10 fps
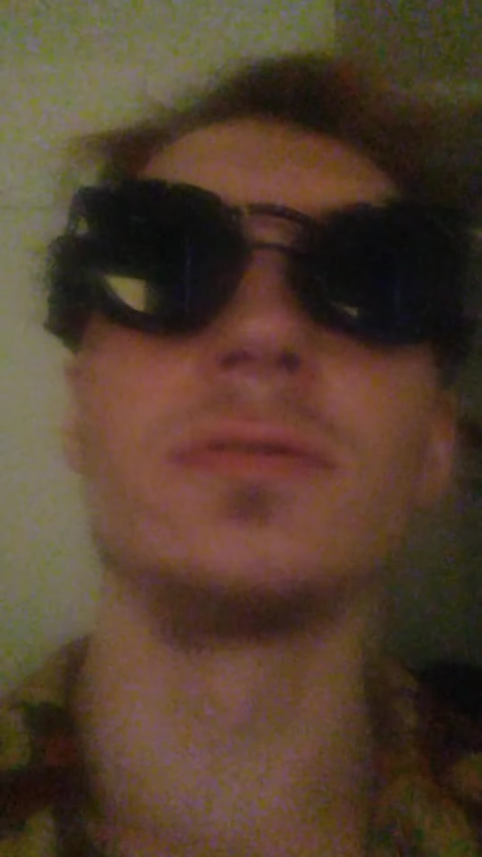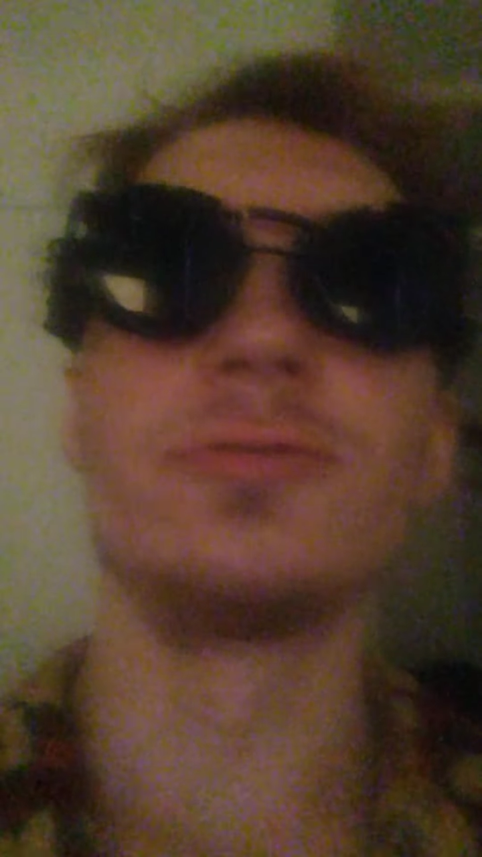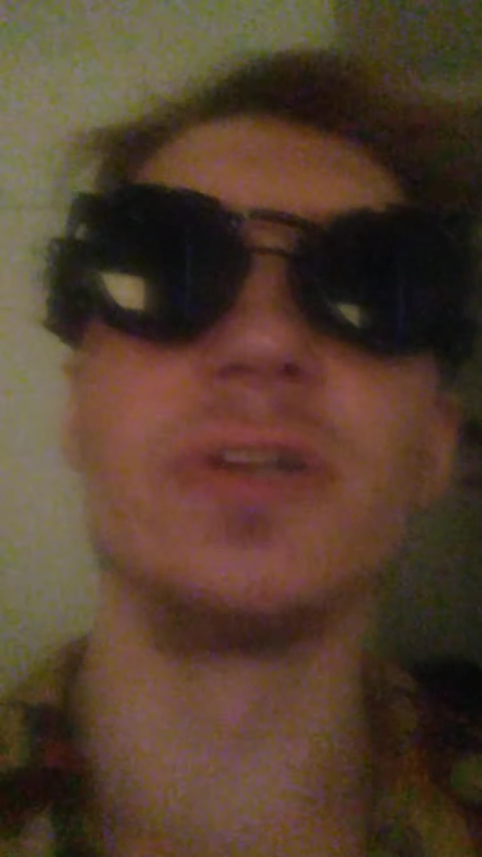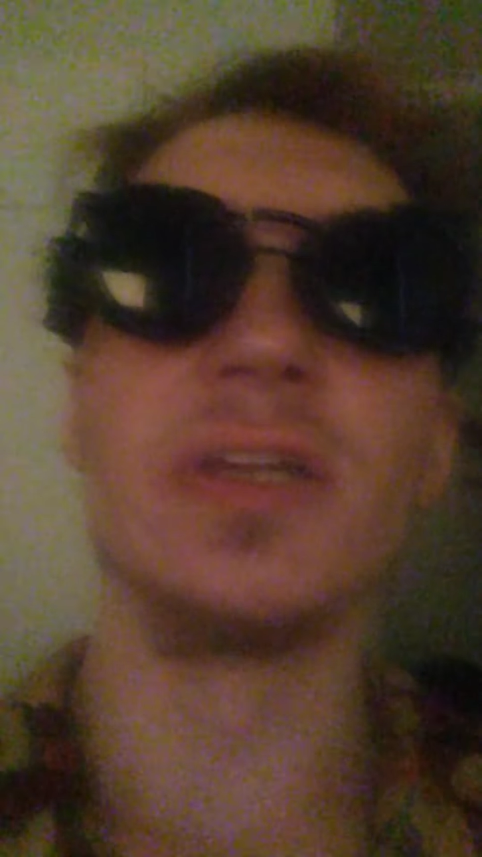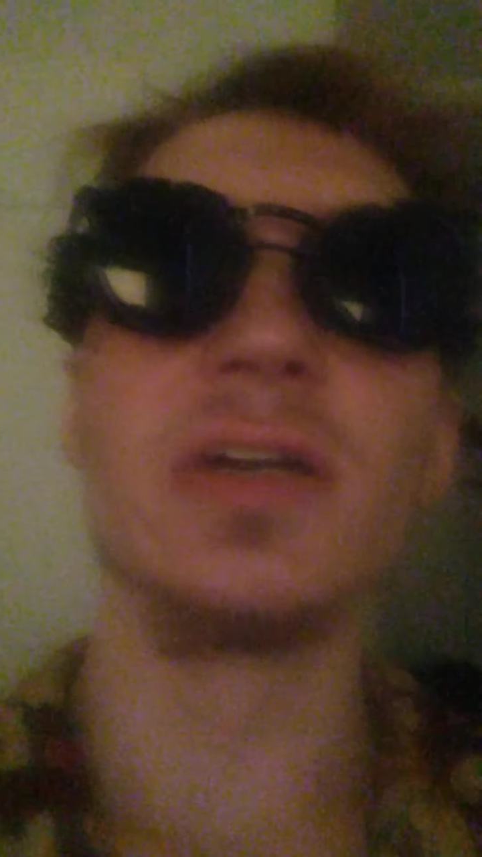
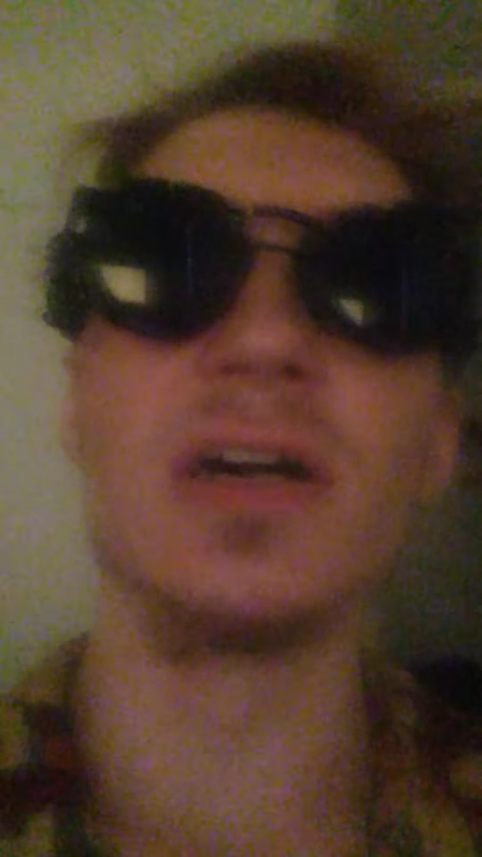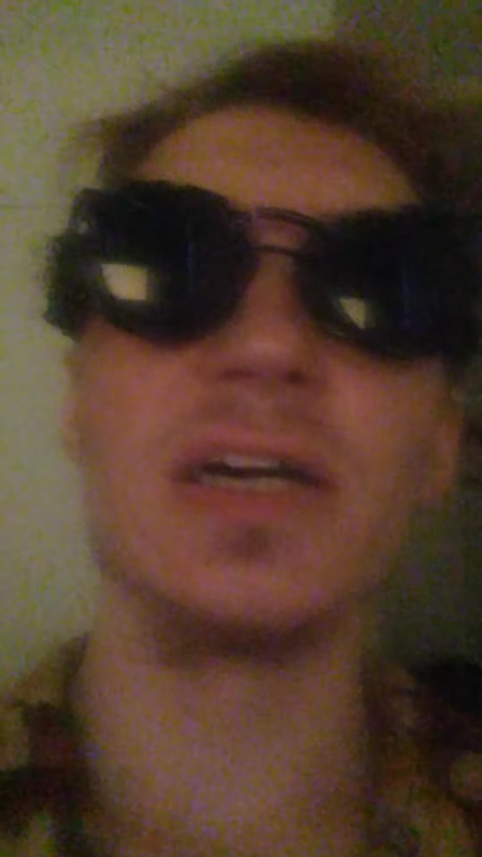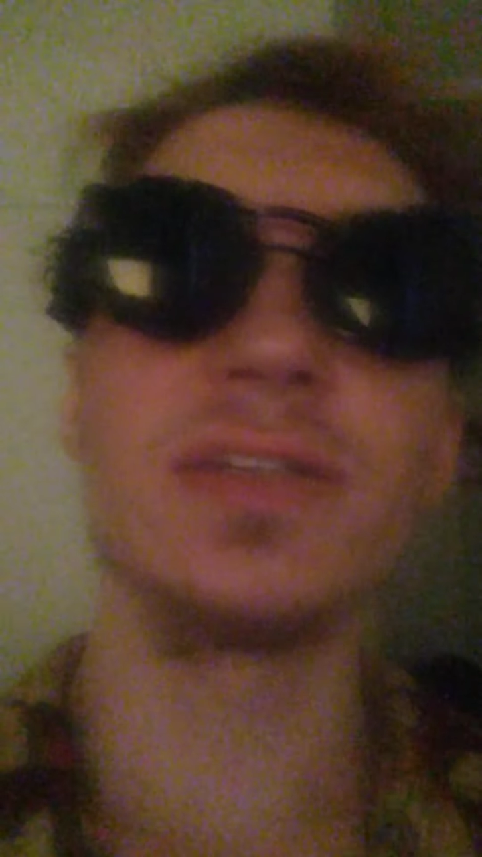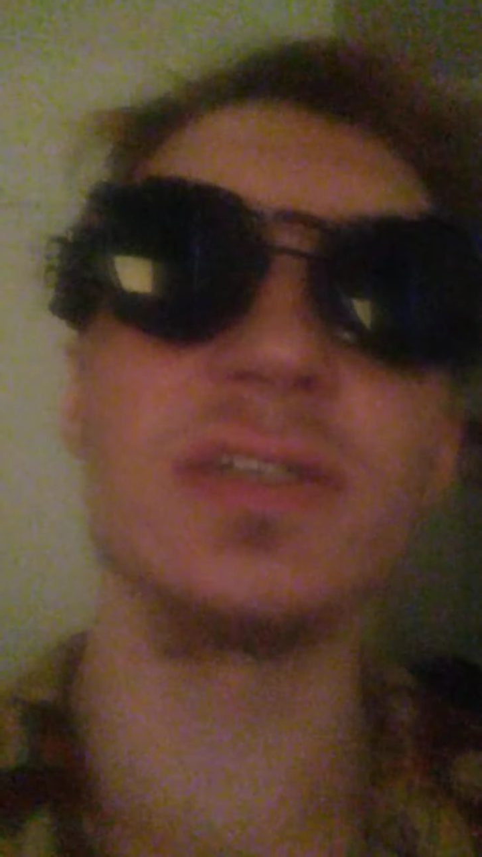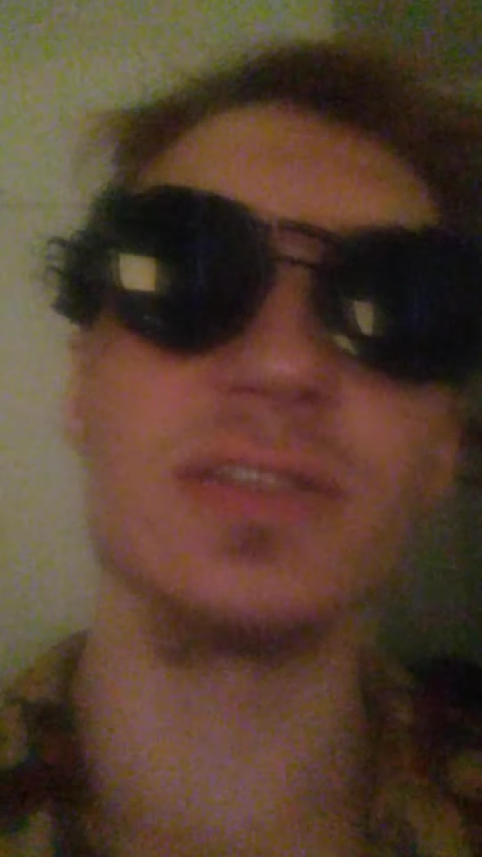really
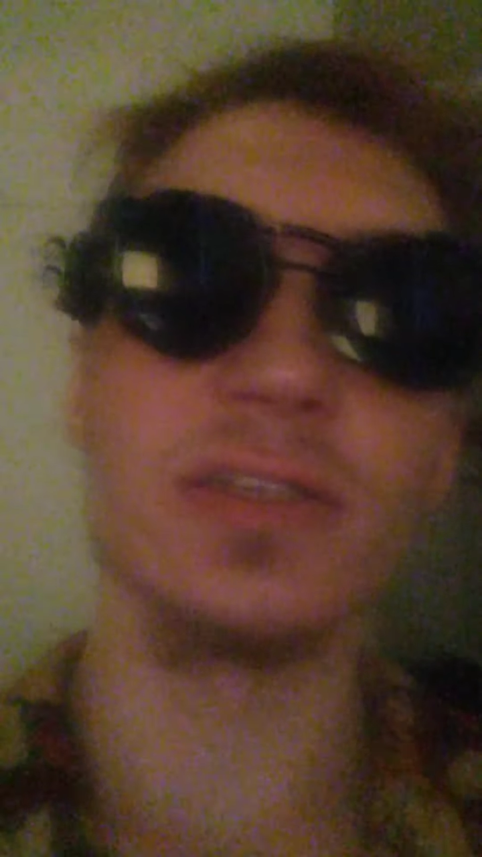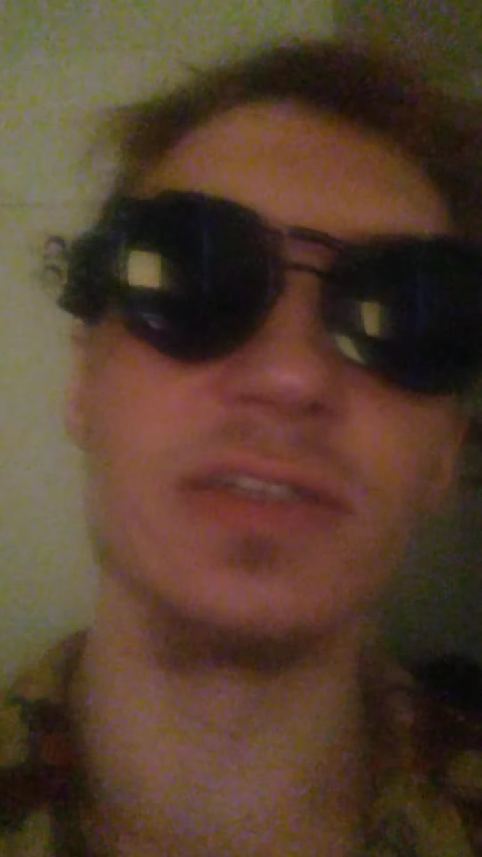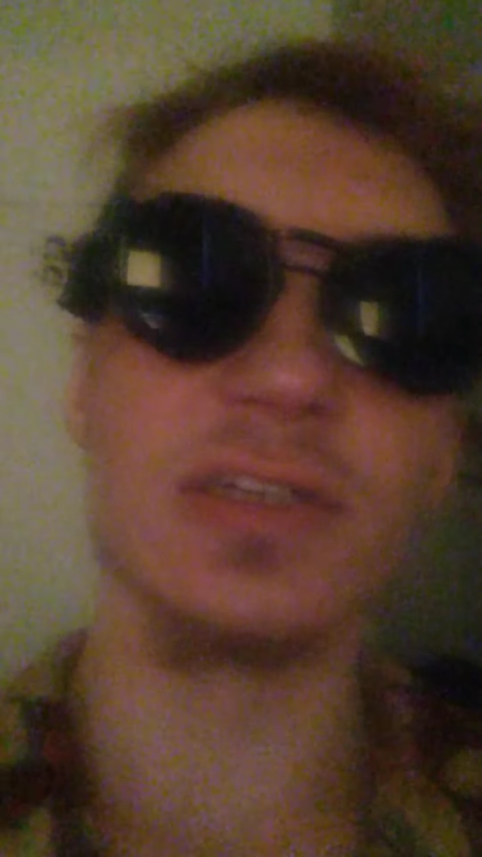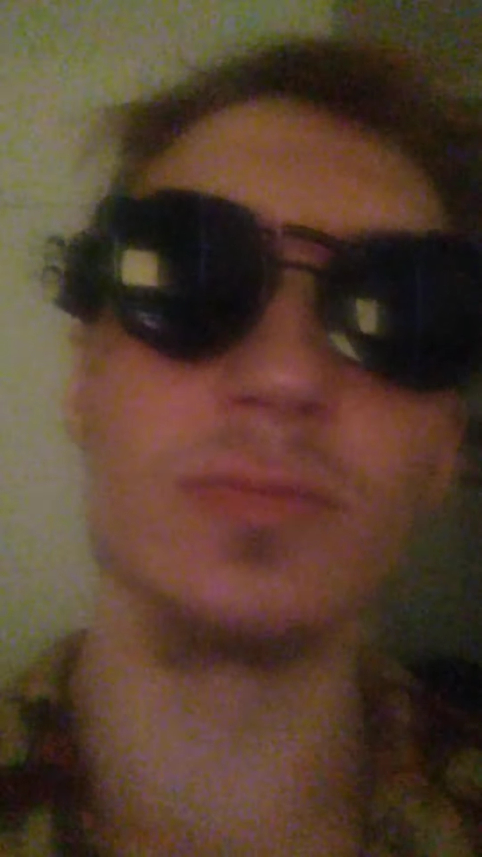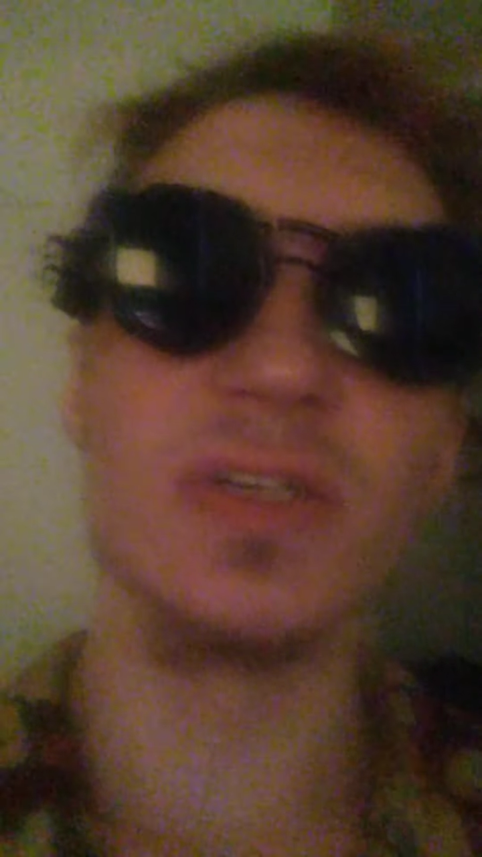hard as a
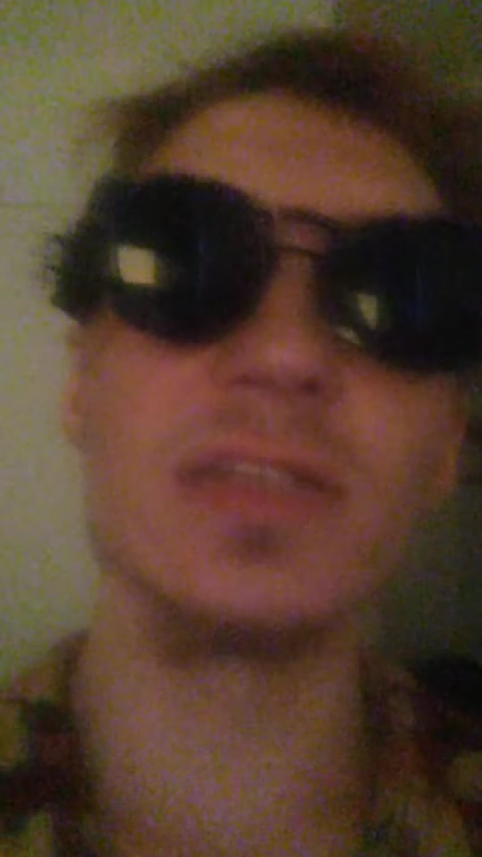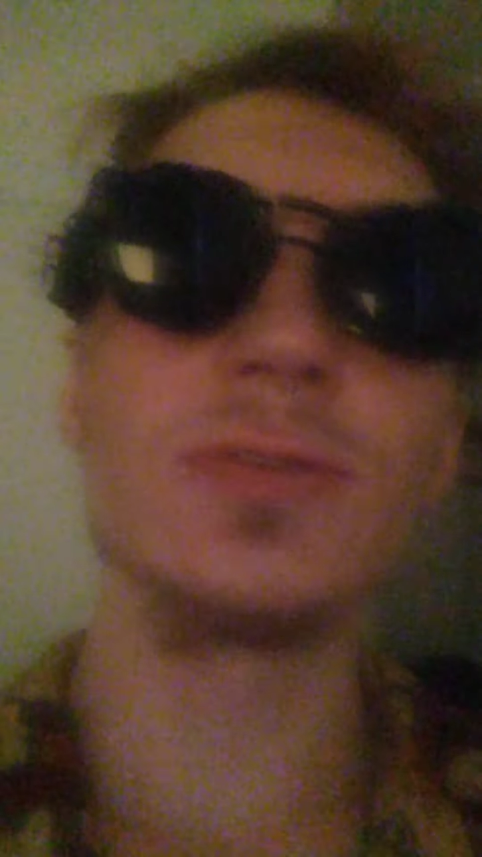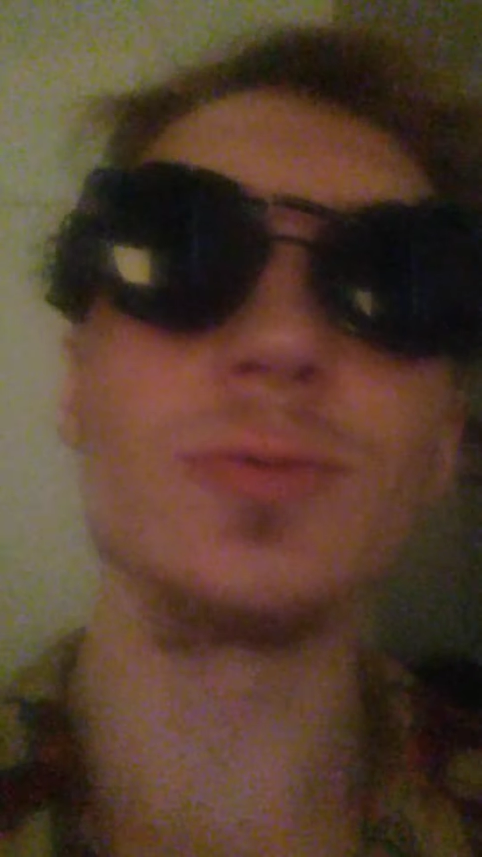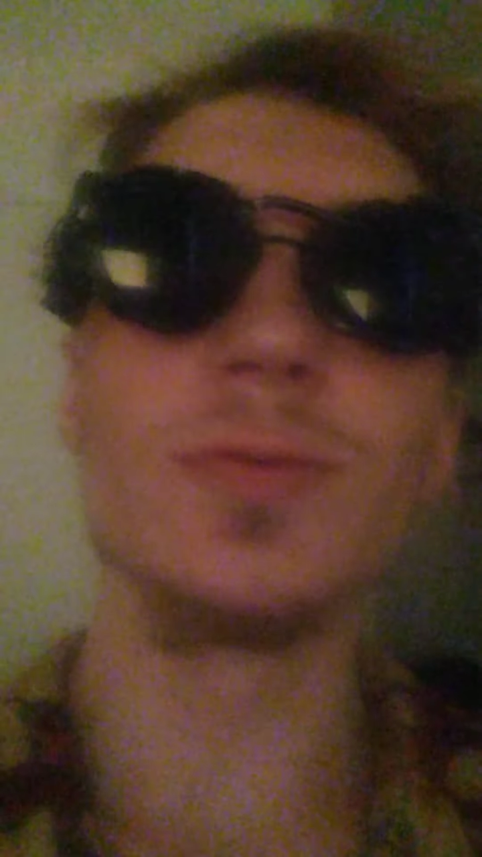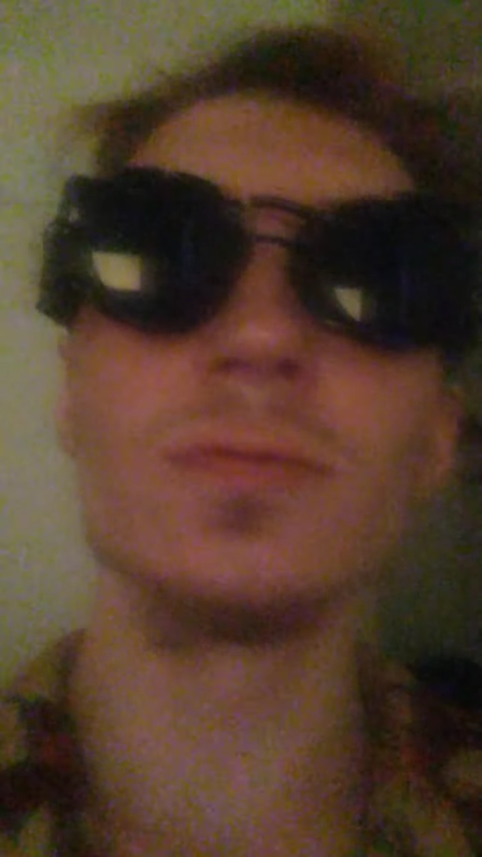young man to